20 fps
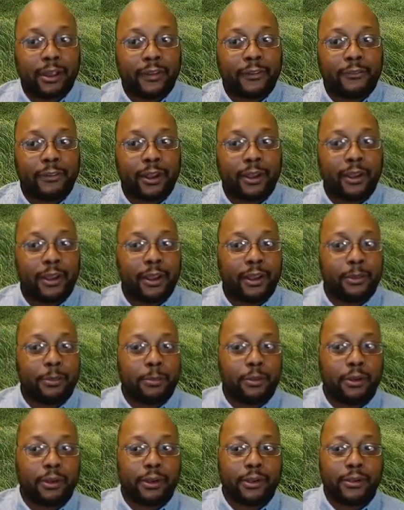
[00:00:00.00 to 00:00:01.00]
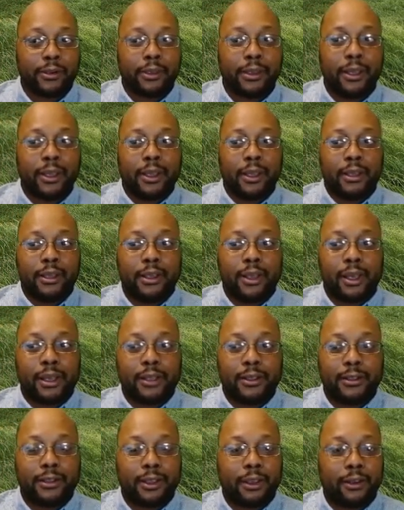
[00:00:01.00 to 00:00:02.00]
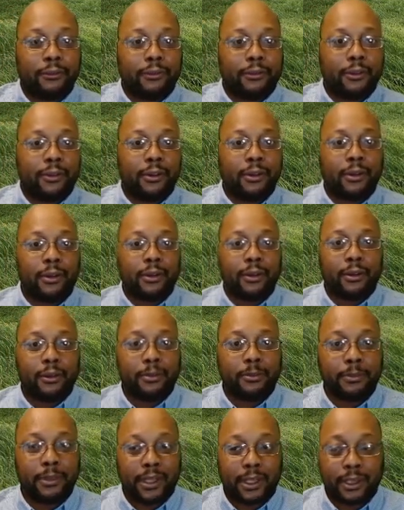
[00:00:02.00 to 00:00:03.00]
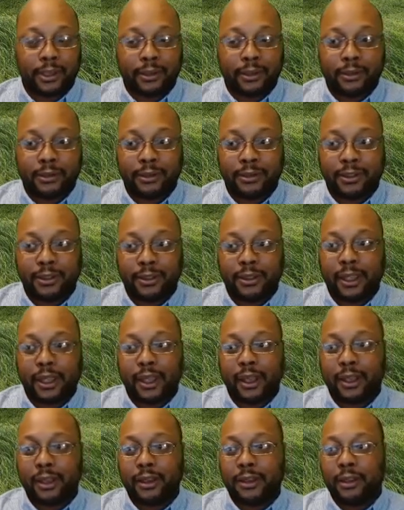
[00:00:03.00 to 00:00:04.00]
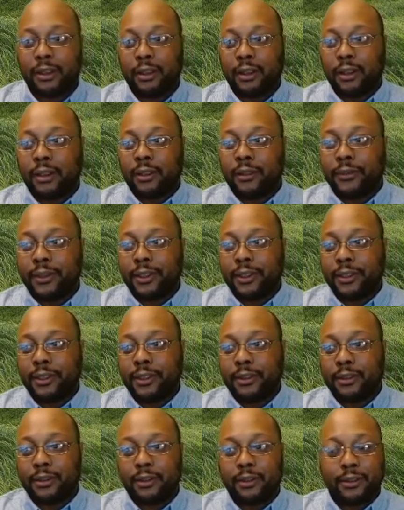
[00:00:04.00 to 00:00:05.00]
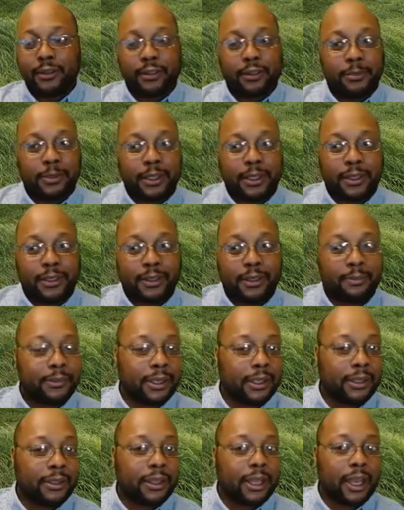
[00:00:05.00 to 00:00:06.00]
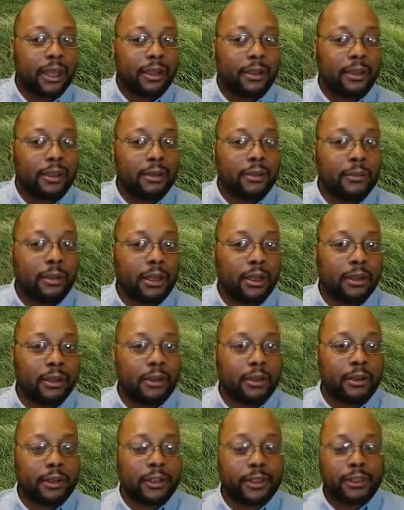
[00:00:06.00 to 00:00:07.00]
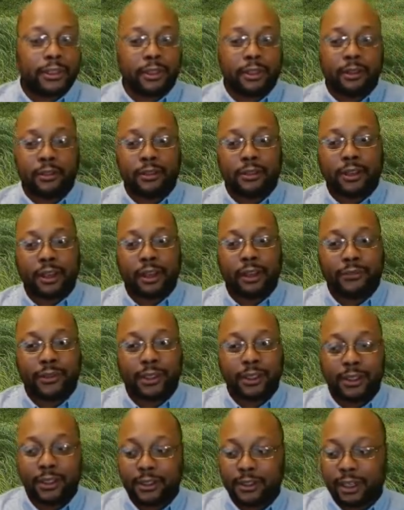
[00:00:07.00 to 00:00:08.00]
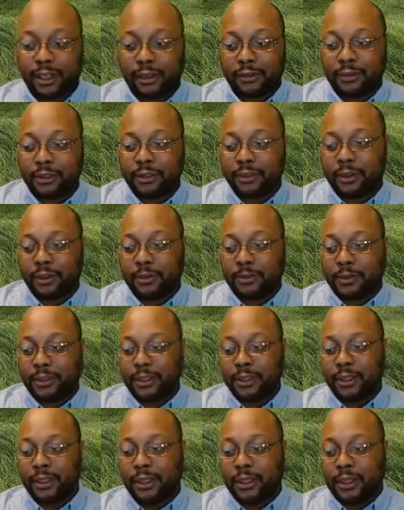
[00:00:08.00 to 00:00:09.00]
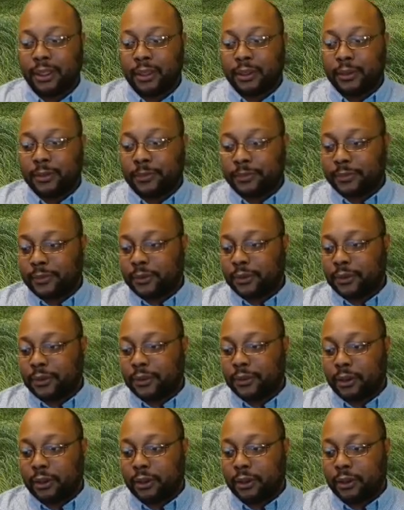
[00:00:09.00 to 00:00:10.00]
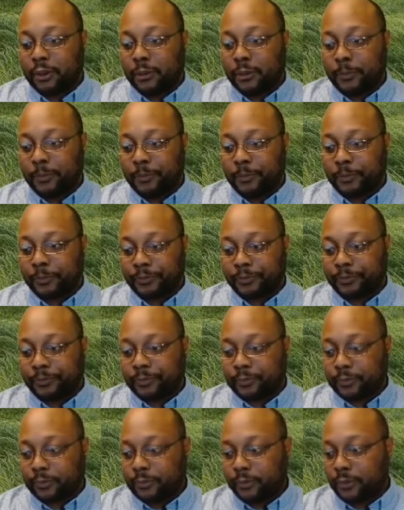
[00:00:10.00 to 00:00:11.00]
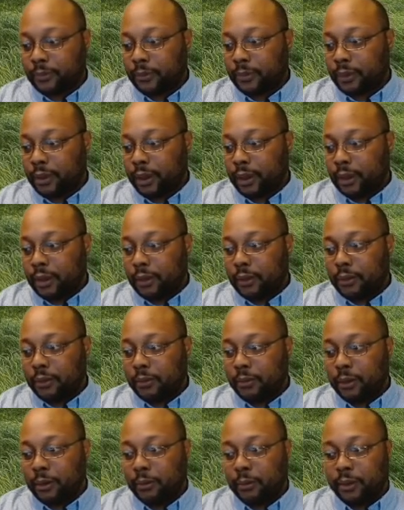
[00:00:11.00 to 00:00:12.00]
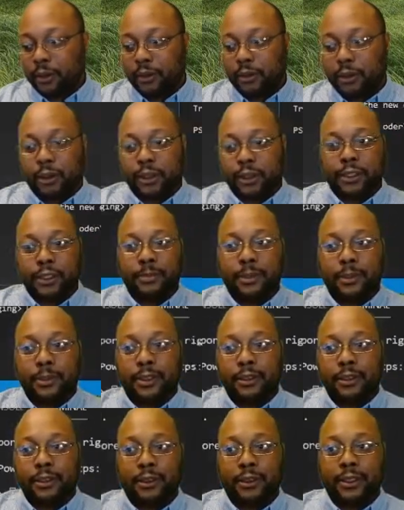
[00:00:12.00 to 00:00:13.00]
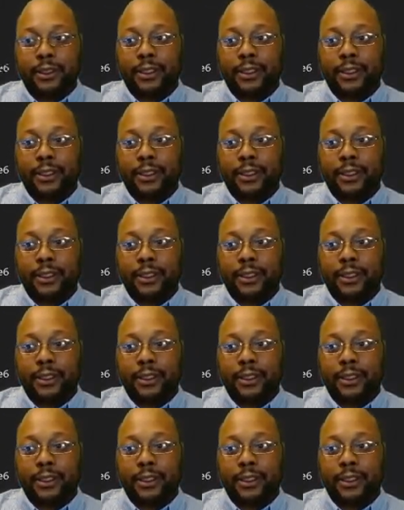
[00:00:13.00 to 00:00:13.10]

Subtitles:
very important concept for beginners, and this is going to be something that we are going to use often in JavaScript. So what we are going to be doing